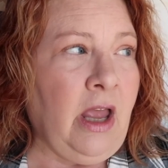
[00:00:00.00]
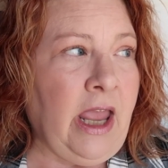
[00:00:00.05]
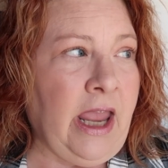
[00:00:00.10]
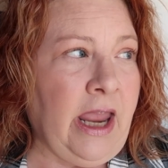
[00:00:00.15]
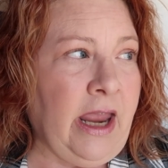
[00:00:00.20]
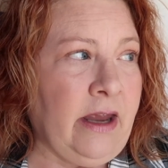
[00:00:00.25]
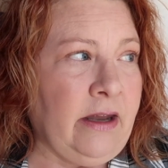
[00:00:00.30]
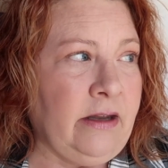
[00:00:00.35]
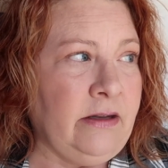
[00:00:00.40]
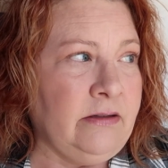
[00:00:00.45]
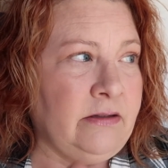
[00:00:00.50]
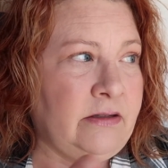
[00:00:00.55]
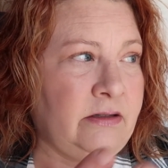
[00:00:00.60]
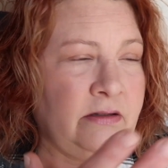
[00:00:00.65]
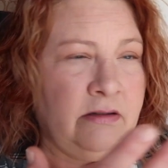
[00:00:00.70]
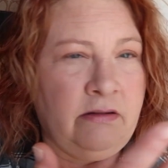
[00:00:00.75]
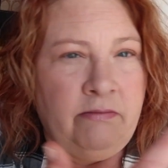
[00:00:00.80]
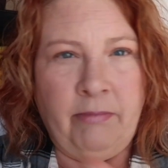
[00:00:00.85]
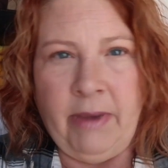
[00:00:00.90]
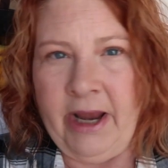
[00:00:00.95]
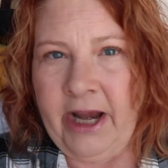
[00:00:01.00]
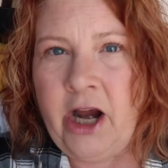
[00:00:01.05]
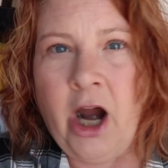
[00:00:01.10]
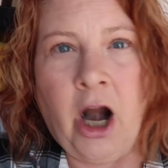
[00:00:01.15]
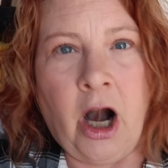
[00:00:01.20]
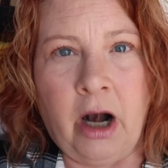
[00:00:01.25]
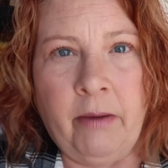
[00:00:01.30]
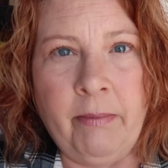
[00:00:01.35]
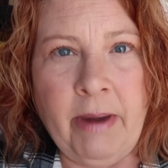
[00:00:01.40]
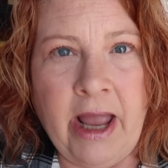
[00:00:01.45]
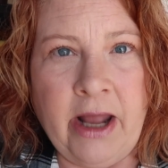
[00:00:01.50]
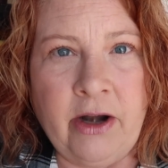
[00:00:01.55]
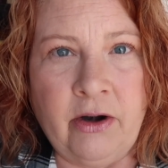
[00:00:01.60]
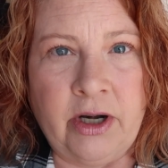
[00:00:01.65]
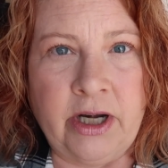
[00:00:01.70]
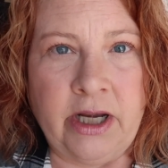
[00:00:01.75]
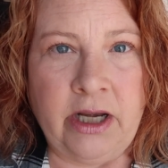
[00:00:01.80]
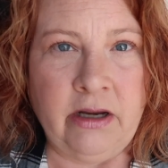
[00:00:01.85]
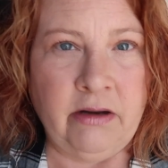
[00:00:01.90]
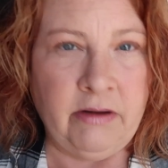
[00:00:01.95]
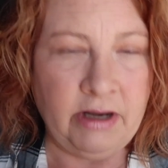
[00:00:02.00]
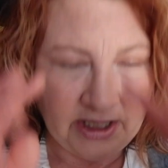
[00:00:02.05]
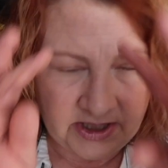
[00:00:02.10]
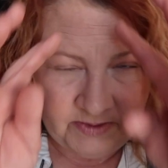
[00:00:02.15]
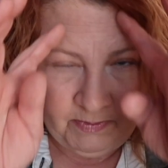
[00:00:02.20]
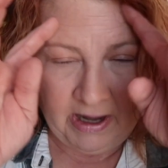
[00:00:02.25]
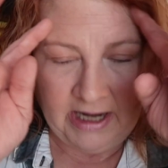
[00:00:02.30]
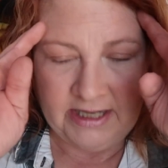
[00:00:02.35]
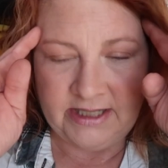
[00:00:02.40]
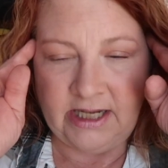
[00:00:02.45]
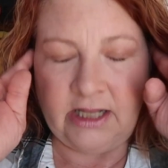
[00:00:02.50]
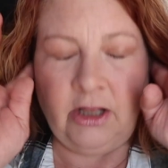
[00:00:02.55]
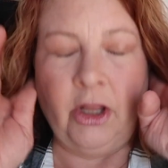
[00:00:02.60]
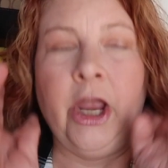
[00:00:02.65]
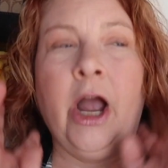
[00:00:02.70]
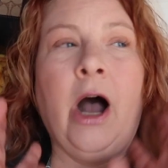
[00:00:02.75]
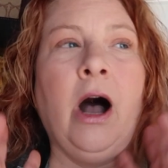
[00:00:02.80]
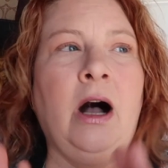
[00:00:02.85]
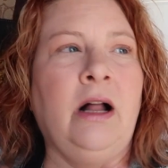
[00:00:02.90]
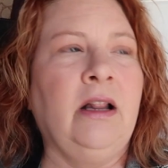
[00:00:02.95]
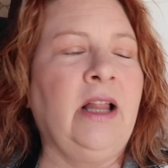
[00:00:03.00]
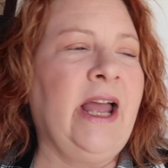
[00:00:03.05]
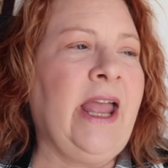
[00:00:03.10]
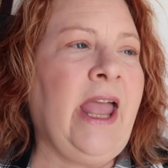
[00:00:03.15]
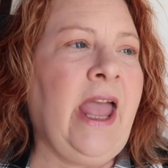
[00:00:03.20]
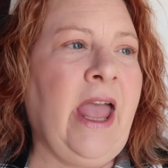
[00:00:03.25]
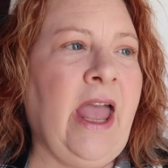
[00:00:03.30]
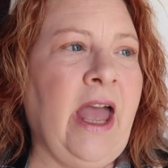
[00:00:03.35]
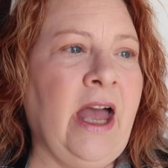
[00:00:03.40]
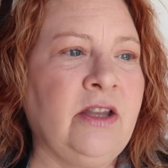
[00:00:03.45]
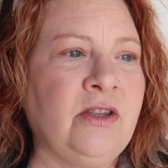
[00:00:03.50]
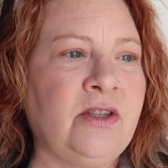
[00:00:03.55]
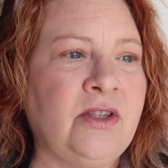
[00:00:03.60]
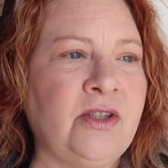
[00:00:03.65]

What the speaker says: and my car battery is basically all I had.